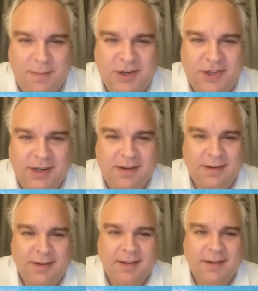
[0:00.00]

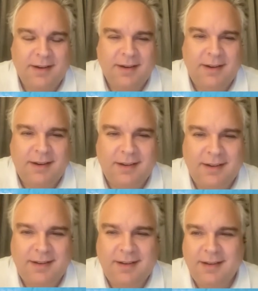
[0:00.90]

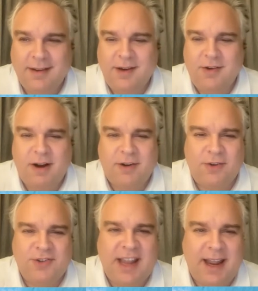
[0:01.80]

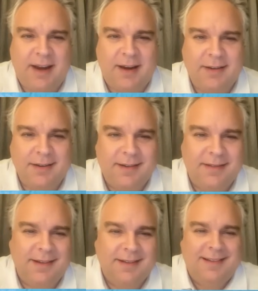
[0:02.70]

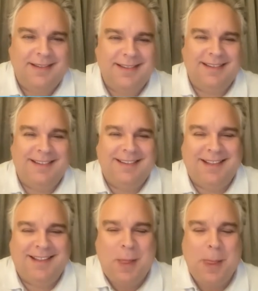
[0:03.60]

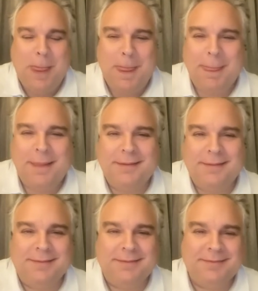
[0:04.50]

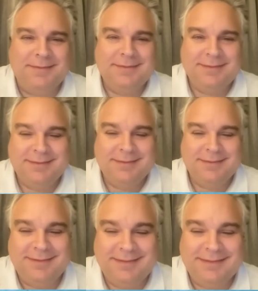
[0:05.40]

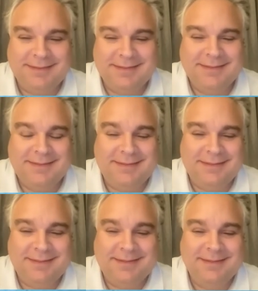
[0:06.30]

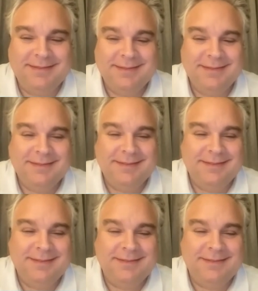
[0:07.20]
(silent)